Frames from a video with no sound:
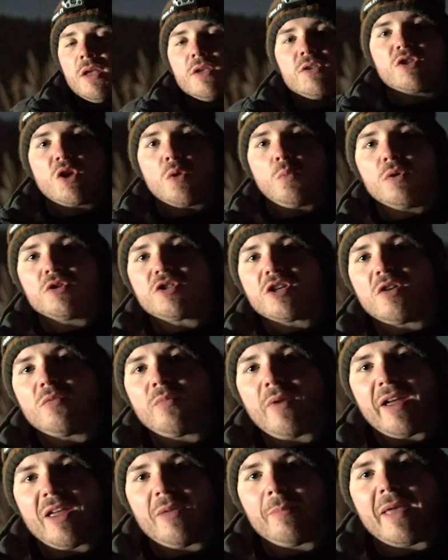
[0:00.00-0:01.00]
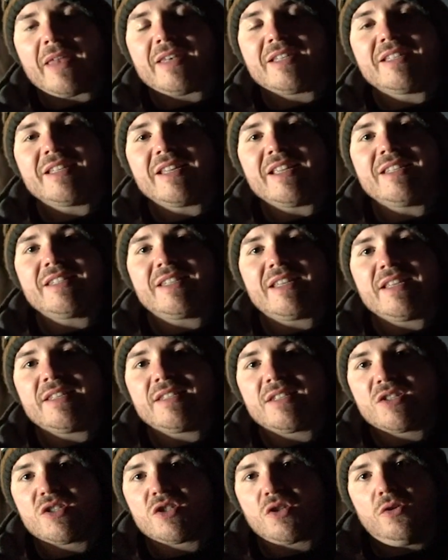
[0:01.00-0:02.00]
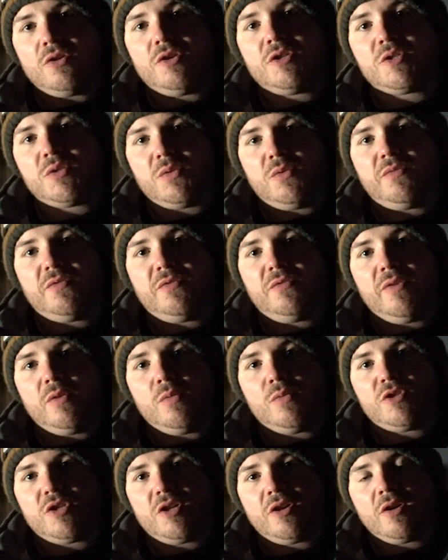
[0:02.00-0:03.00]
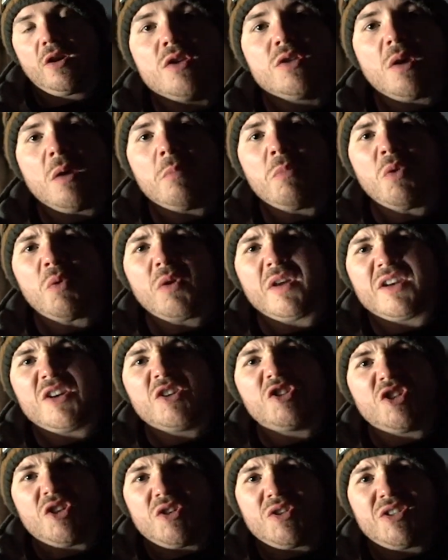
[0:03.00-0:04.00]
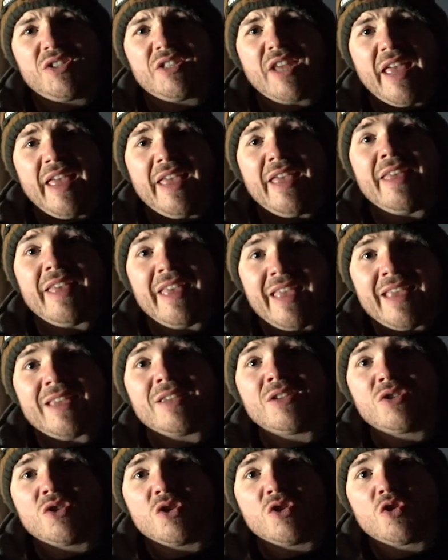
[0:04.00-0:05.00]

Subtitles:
So would I recommend Nisi's Starsoft filter? So I'm not going to just say it, it is the